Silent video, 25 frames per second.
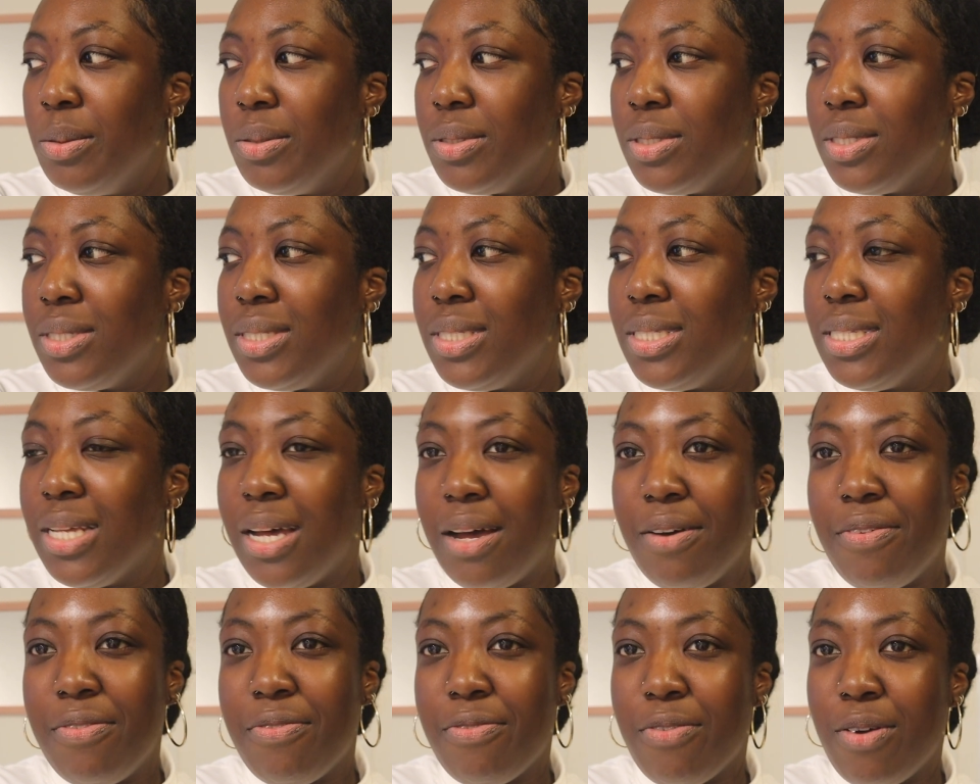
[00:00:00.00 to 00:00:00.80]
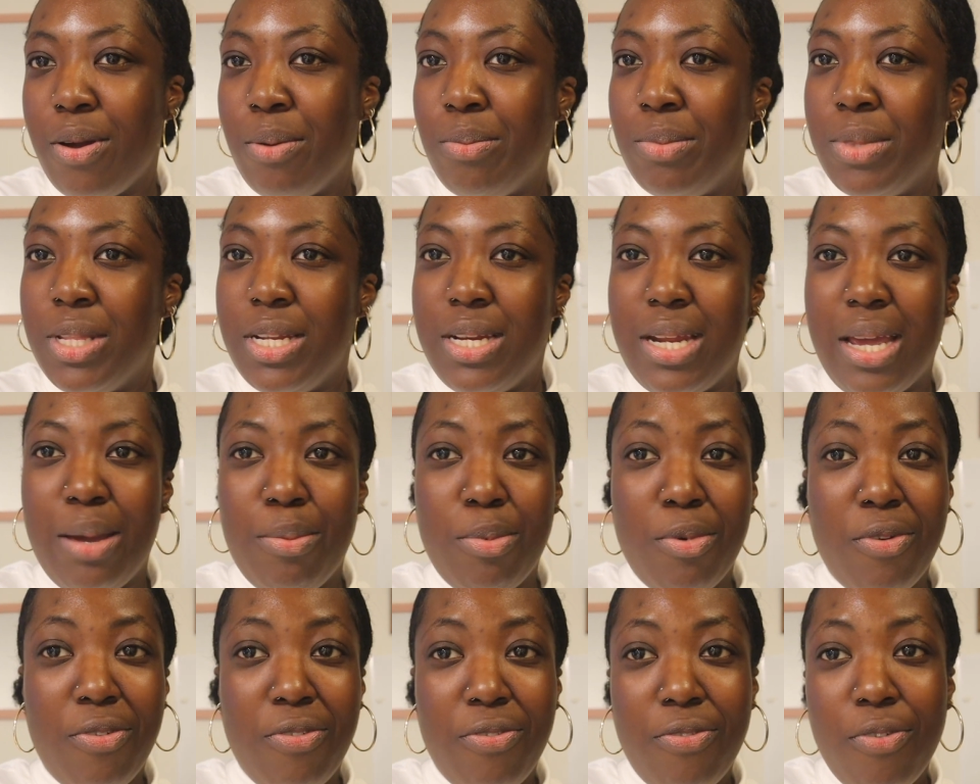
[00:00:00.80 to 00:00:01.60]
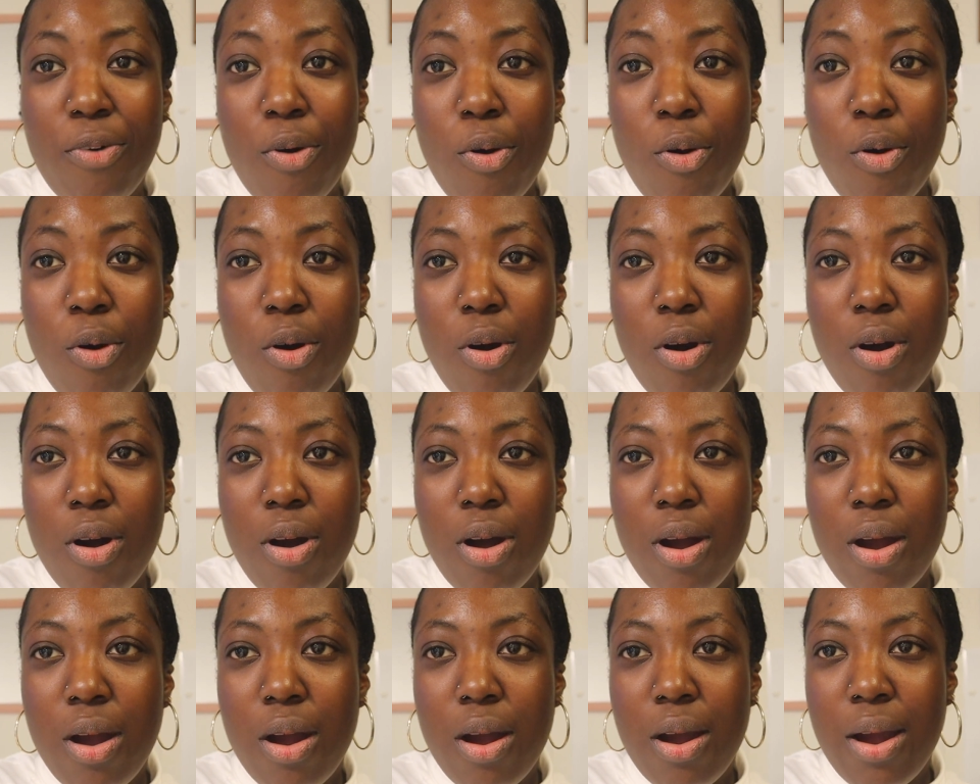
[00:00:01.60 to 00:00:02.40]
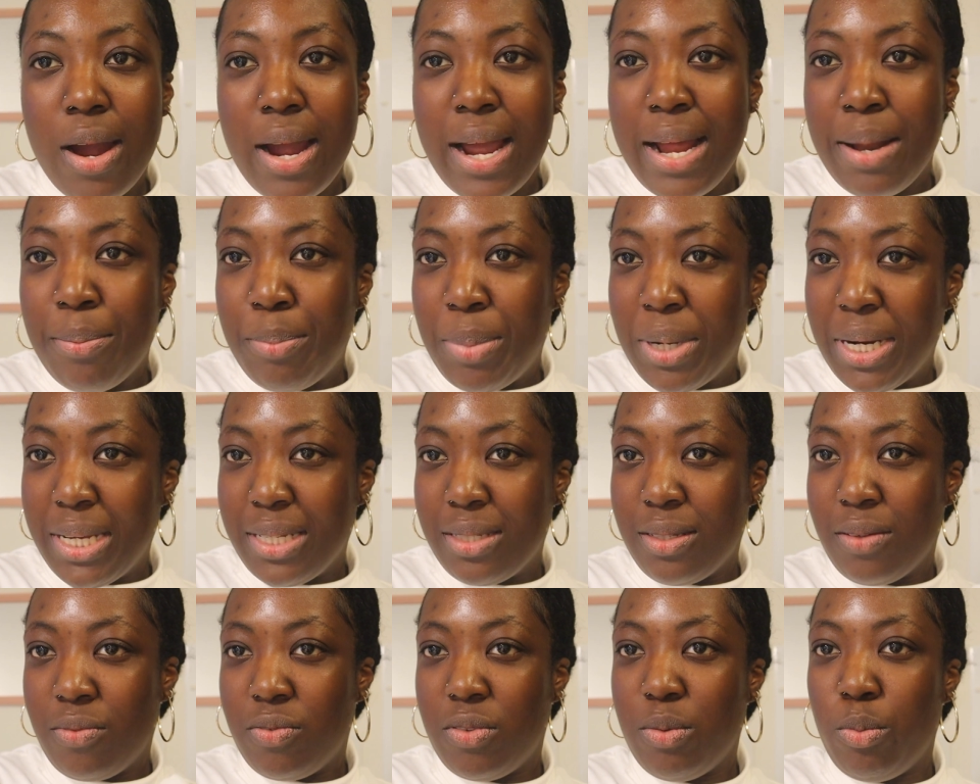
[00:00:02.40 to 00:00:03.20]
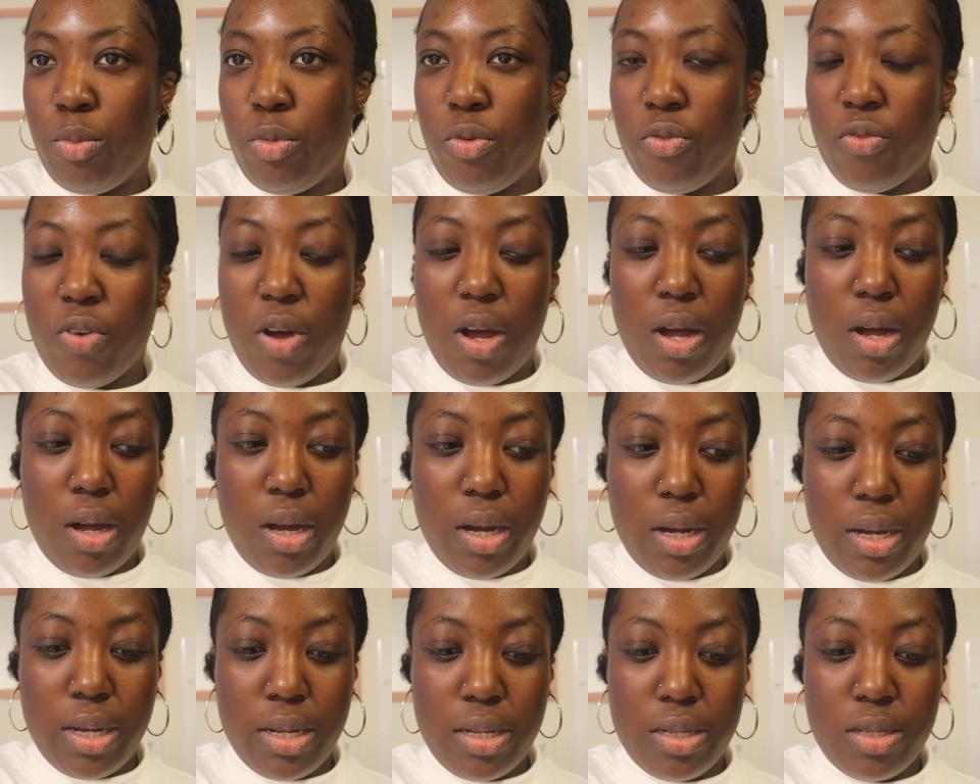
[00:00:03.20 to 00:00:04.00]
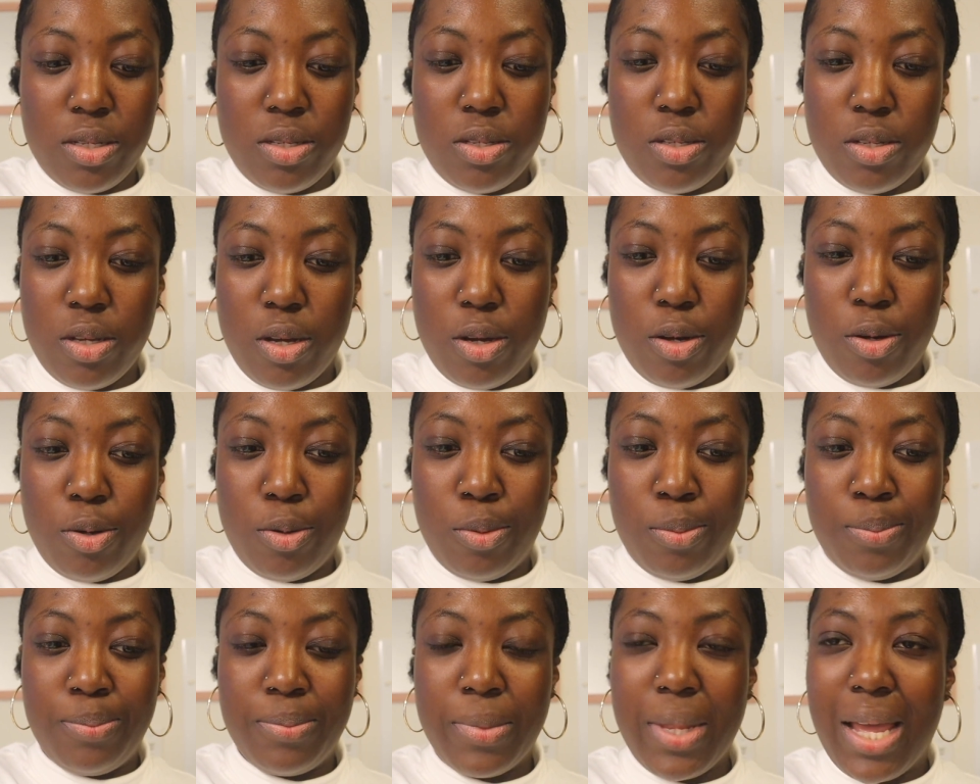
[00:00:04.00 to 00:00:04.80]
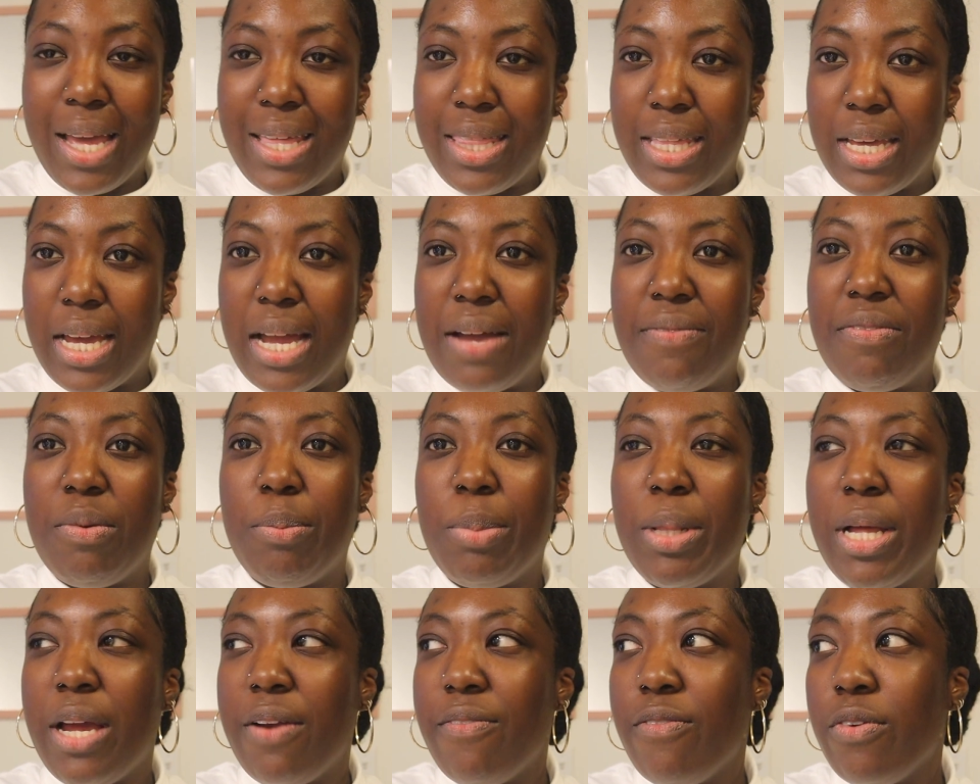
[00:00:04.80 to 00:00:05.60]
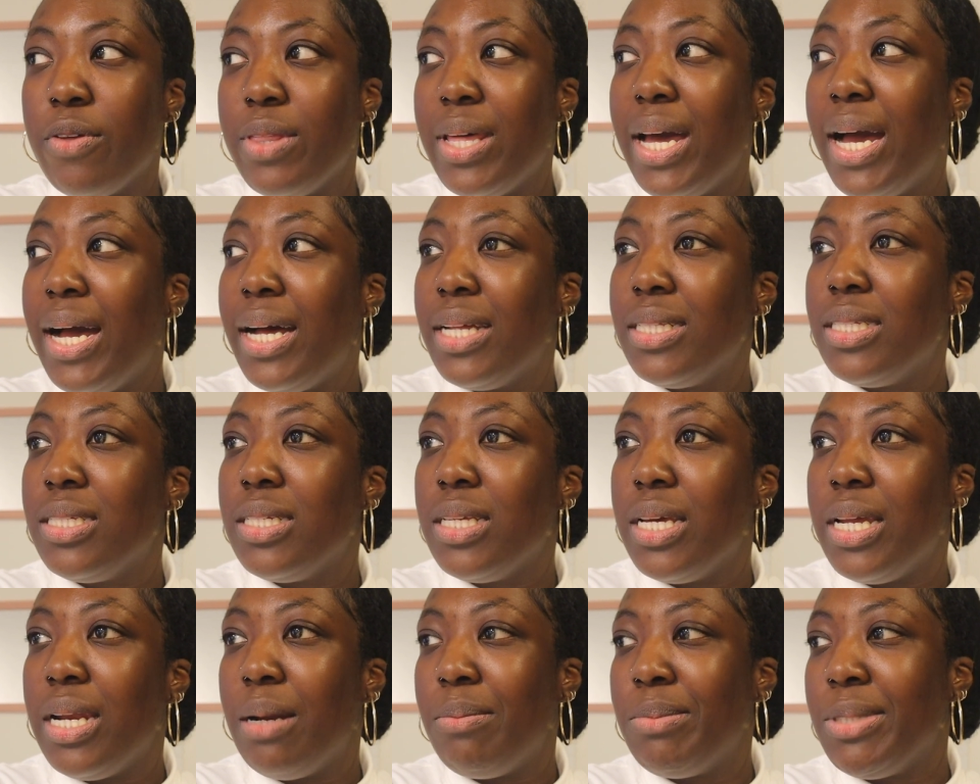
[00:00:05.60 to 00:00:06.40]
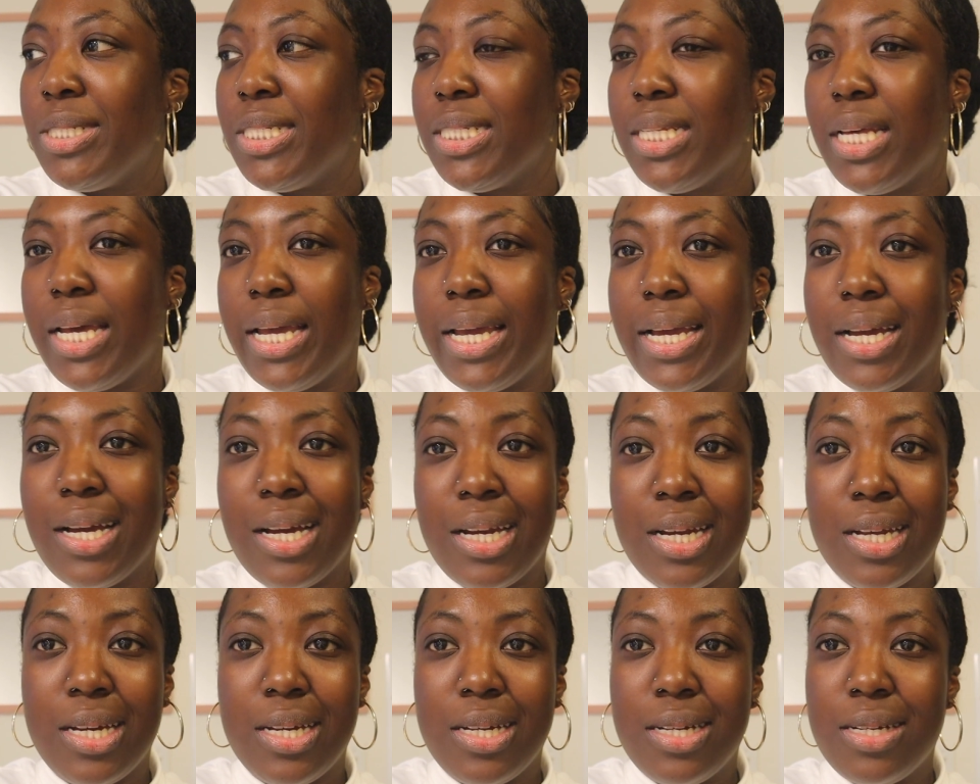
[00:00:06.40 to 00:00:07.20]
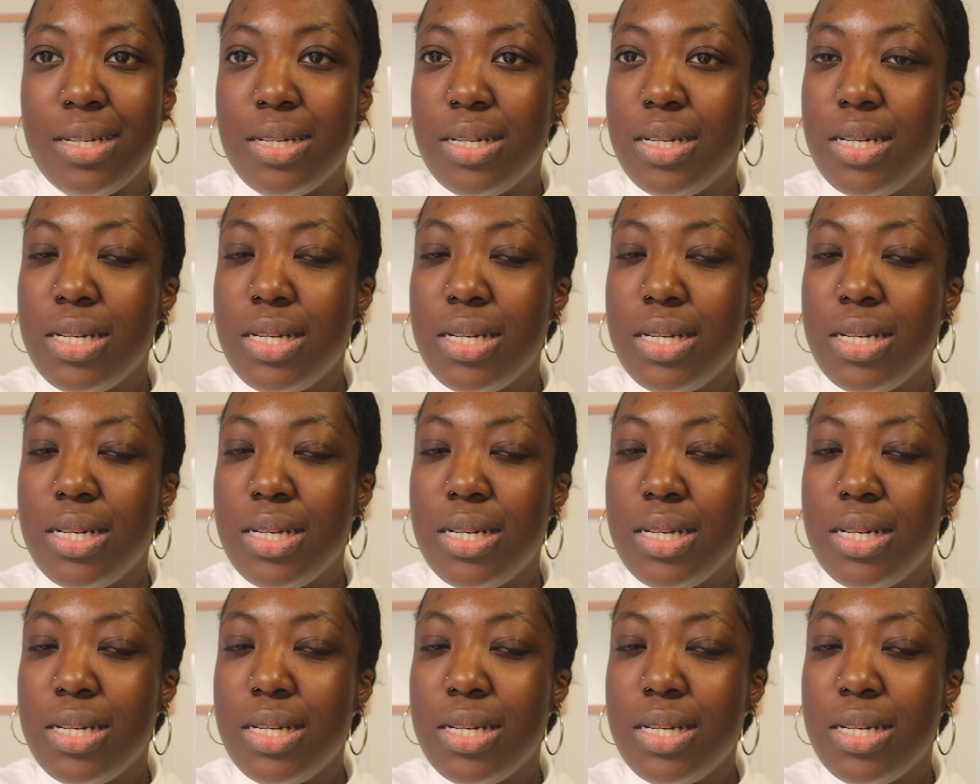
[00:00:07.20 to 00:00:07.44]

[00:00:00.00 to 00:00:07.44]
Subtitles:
stuff from the day before, but I still have to move on. So I think I have a plan for that, and I'm just like gonna